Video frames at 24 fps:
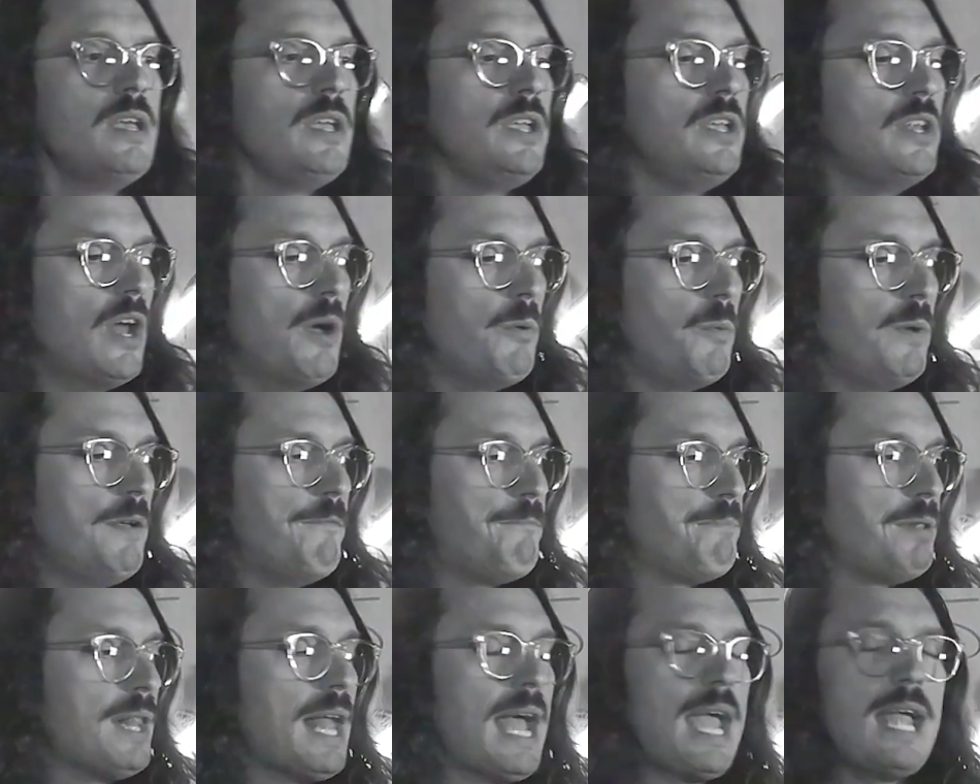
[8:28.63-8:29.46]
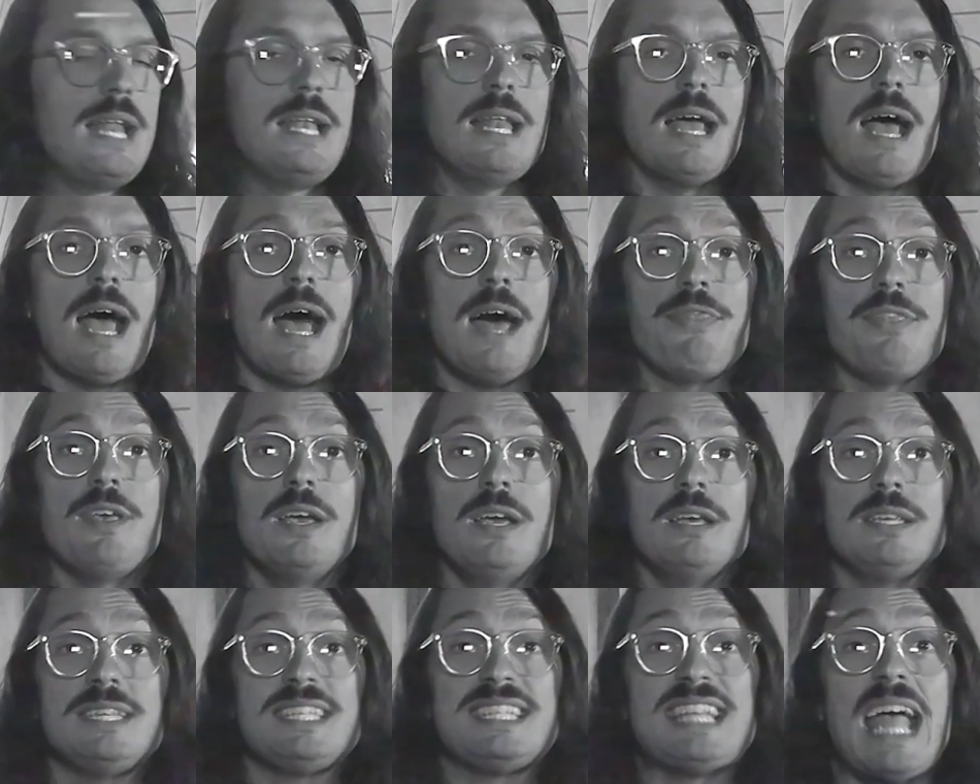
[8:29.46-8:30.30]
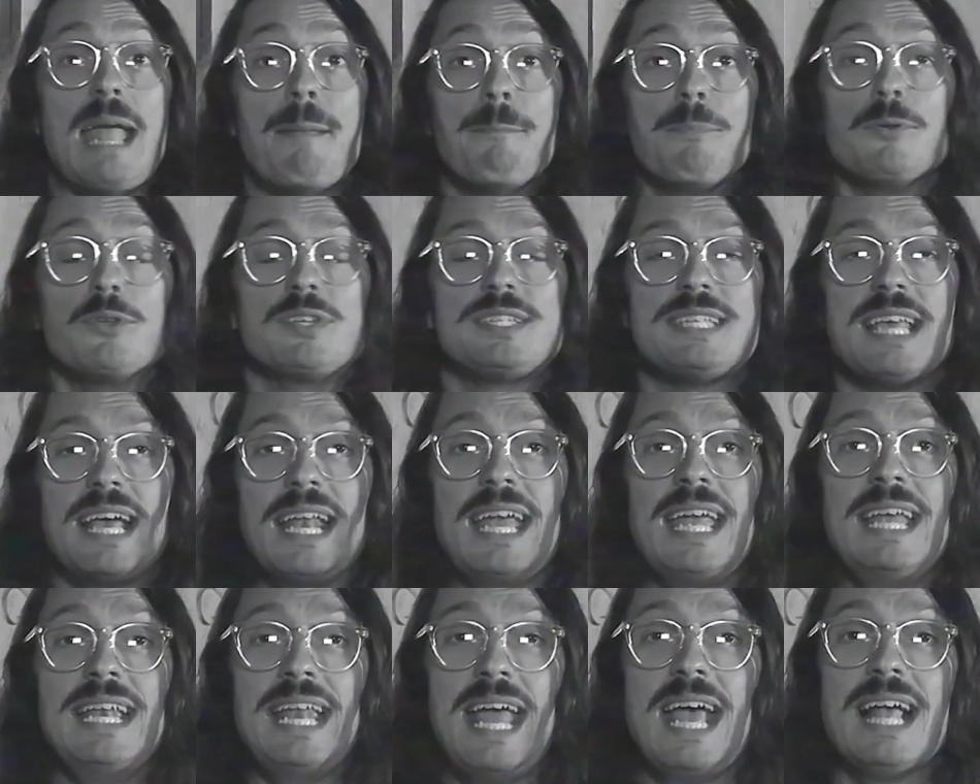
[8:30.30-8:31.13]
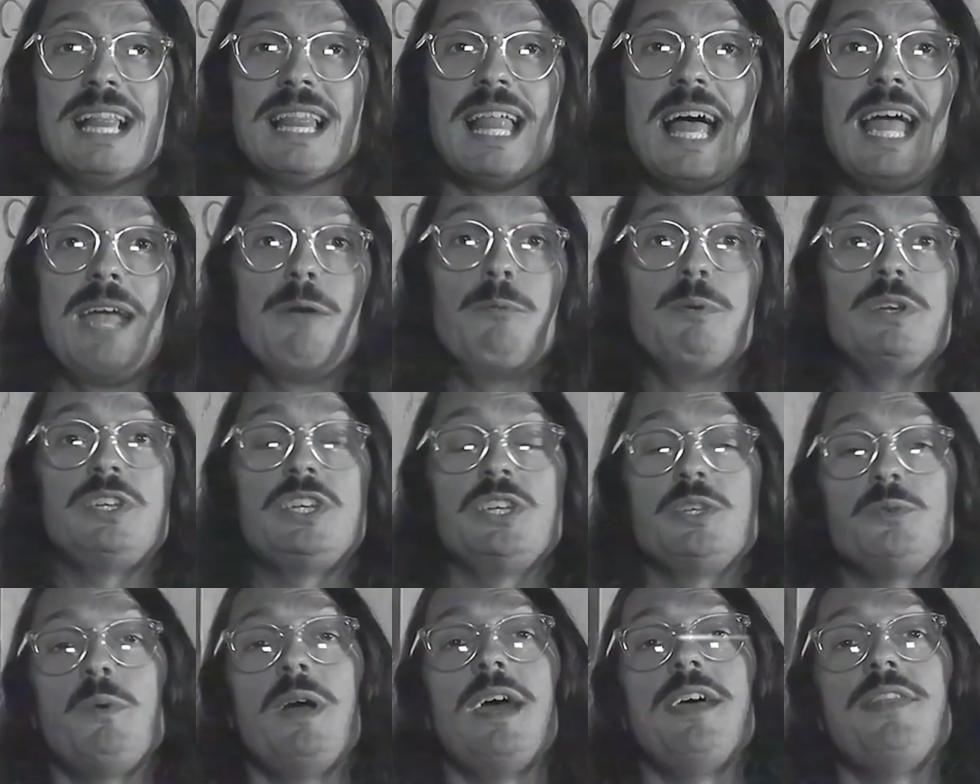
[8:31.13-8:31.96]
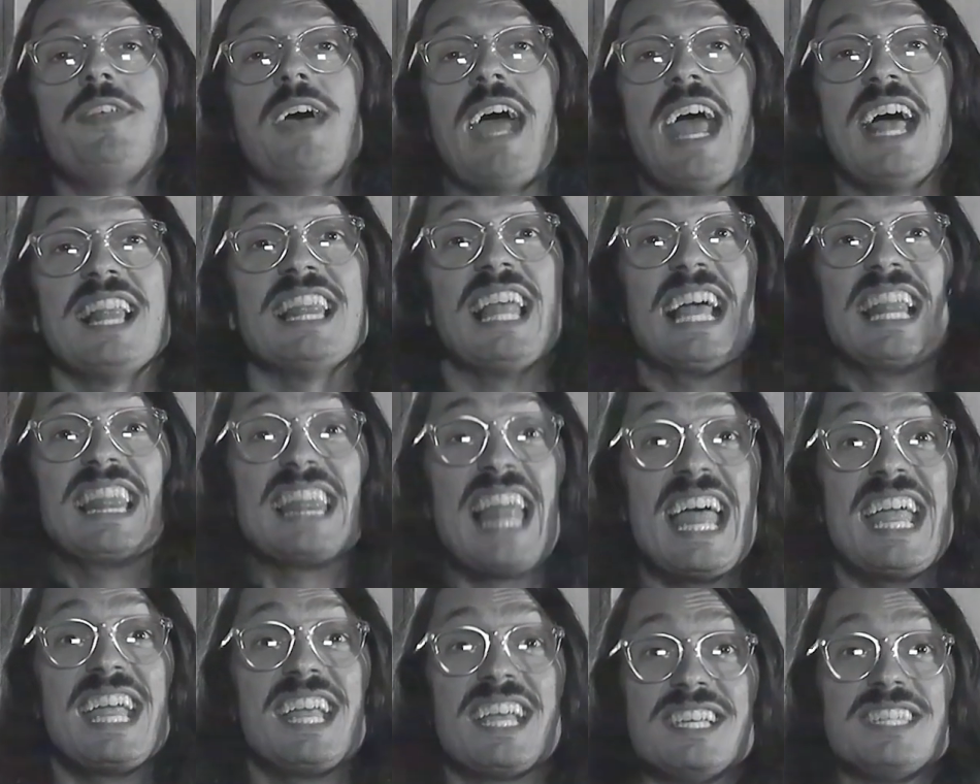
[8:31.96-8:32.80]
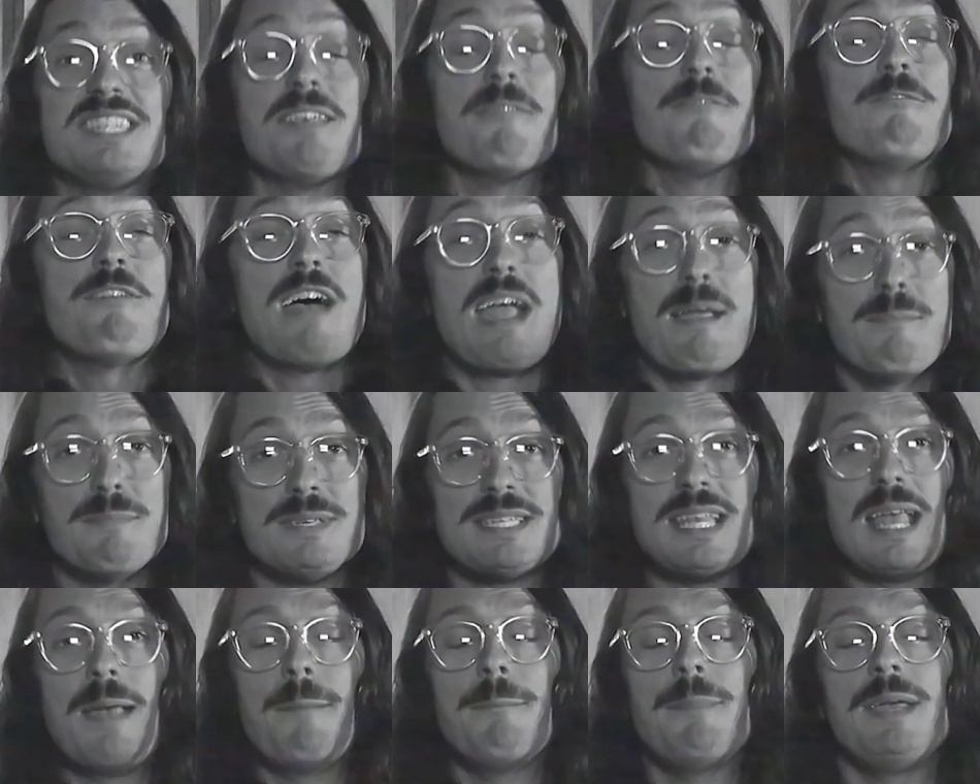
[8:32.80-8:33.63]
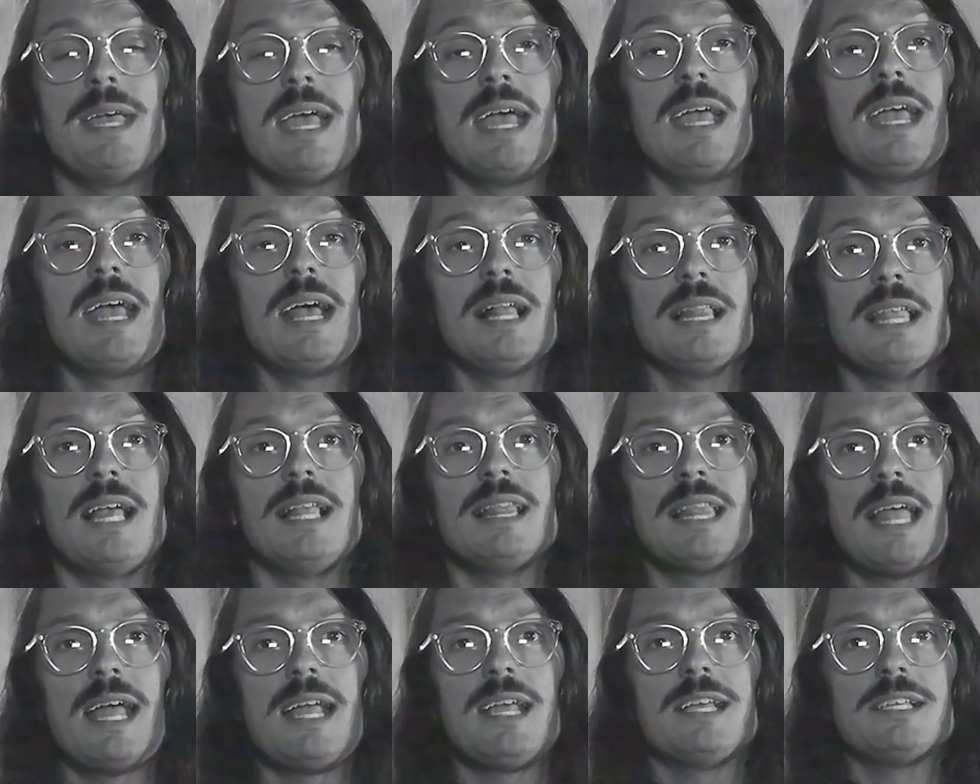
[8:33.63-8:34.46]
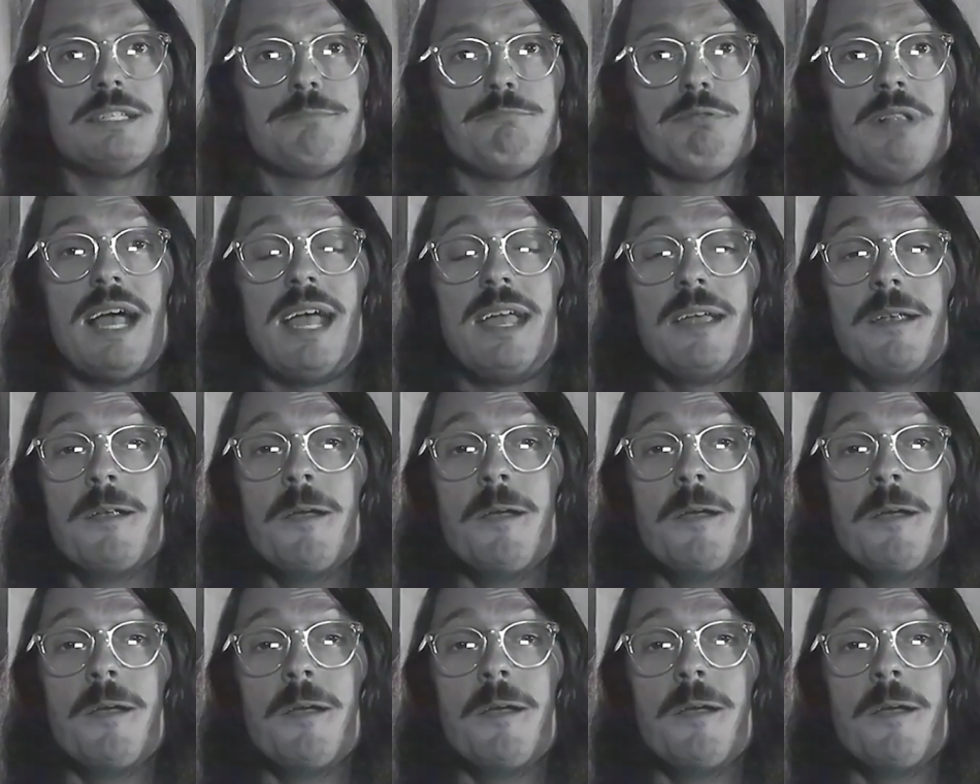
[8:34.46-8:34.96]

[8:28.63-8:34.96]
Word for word: you know, we've played at the Staples Center in LA, which is where the LA Lakers, the famous NBA LA Lakers play.